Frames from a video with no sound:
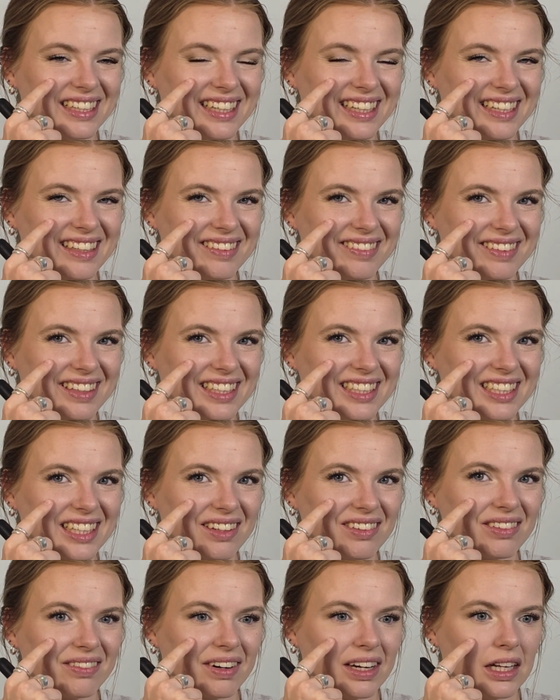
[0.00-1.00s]
and if I
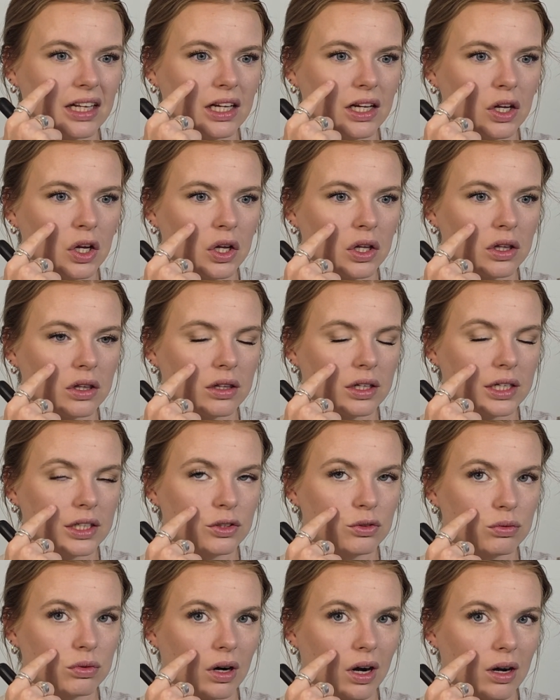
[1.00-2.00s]
stop smiling, they
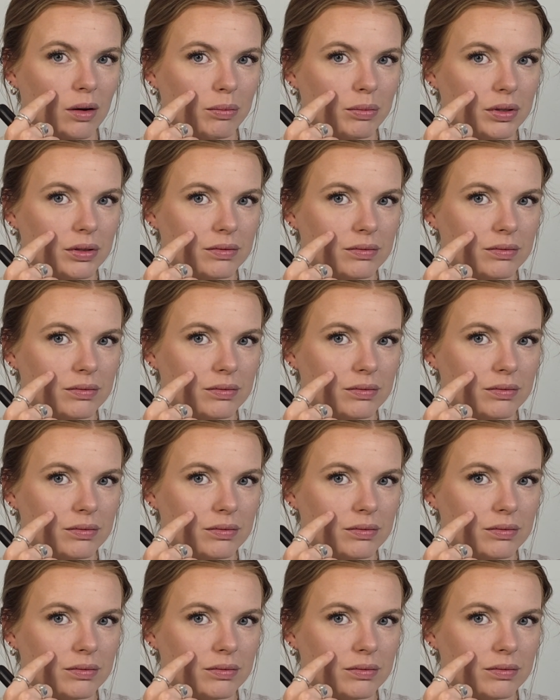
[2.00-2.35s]
drop.